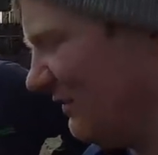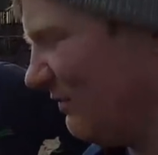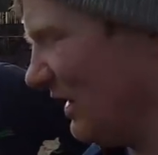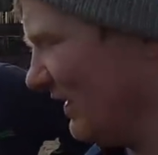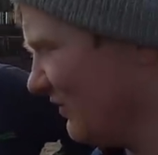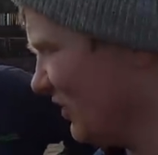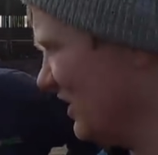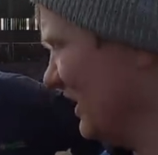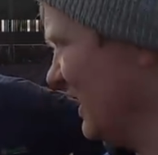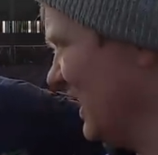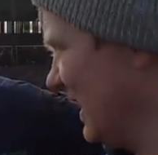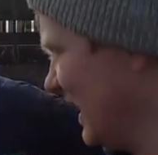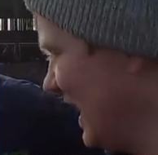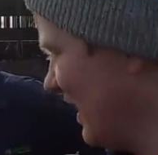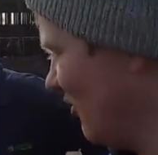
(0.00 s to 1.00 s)
it, but I'll have to clean
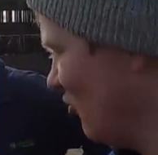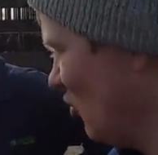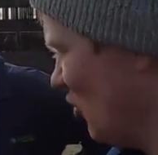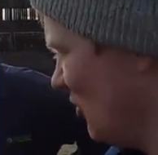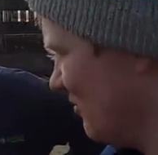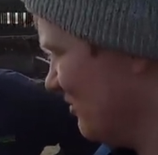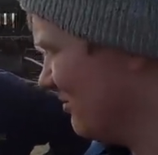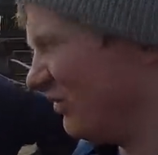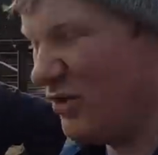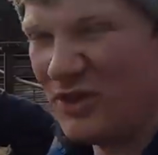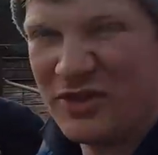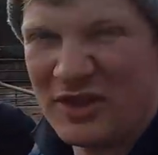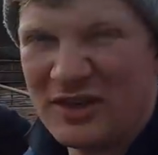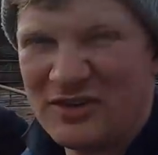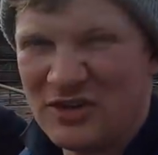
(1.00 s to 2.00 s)
it again. But
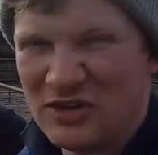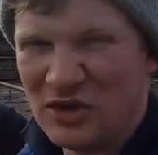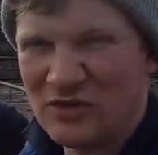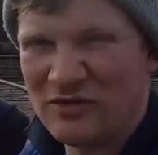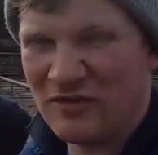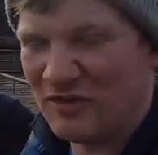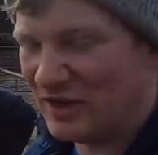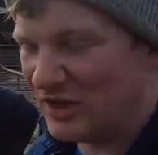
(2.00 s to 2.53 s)
the things you do for